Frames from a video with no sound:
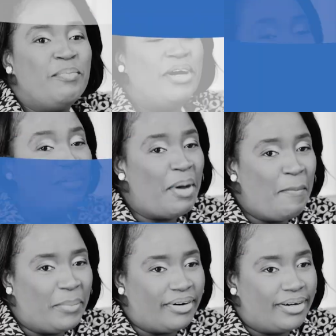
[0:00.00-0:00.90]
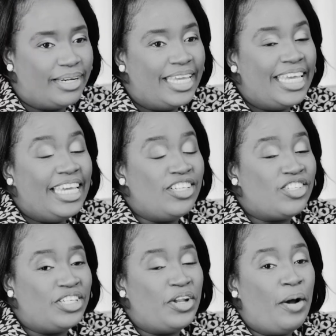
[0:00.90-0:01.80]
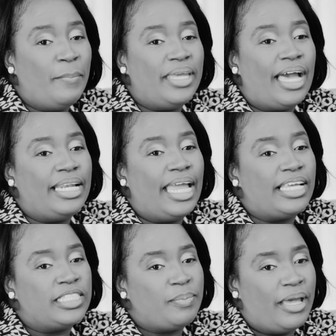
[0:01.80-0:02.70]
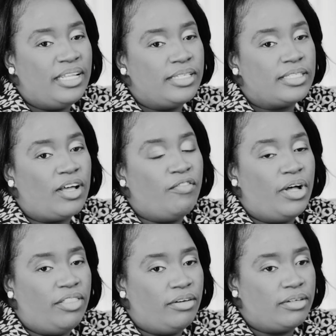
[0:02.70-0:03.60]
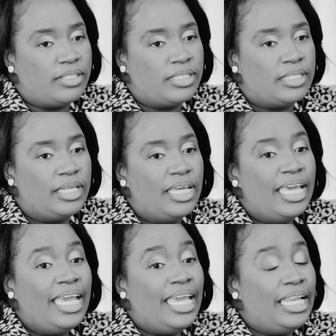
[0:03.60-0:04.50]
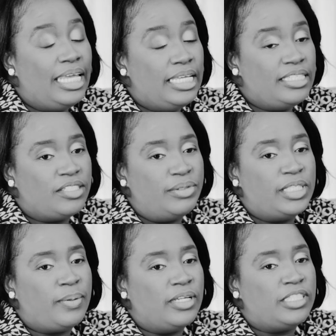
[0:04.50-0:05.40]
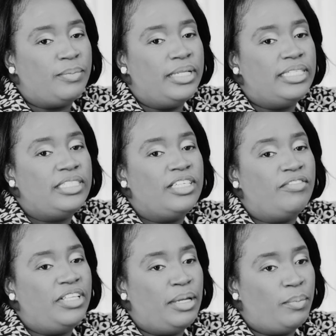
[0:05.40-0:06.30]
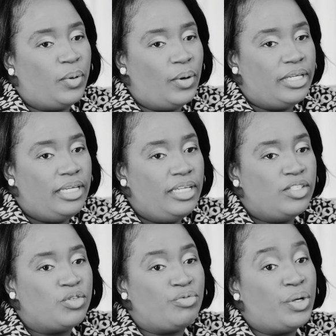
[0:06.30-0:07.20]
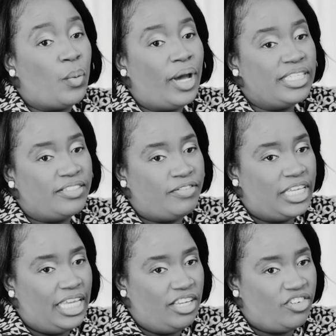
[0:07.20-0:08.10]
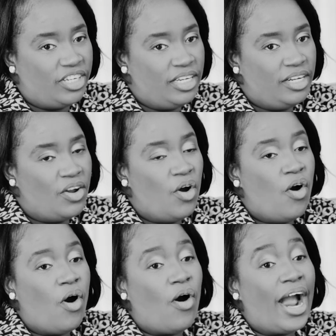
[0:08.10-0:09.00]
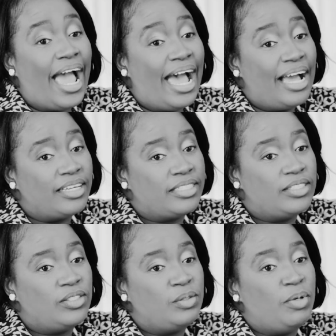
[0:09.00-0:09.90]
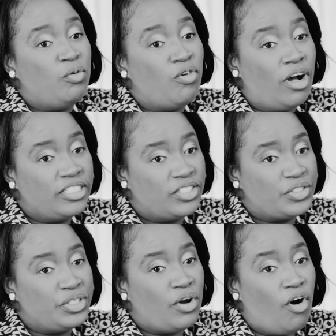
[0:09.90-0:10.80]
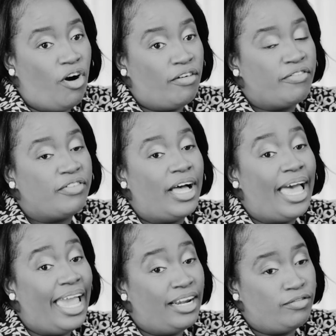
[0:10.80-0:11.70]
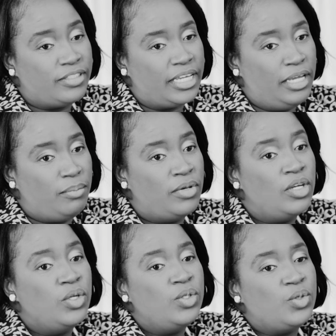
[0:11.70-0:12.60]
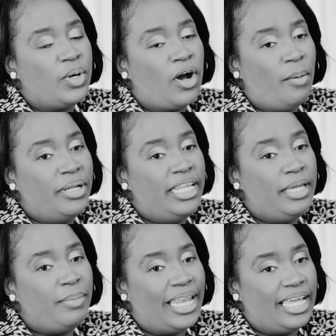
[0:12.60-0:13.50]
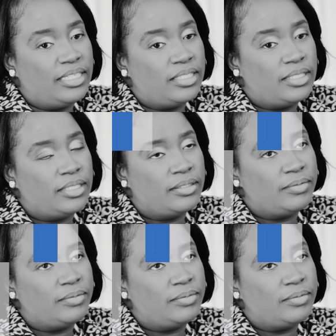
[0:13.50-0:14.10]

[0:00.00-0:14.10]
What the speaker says: but remember, it should not be at the expense of others. It is the responsibility of the employee to request vacation or ask to be rostered off ahead of time to accommodate plans.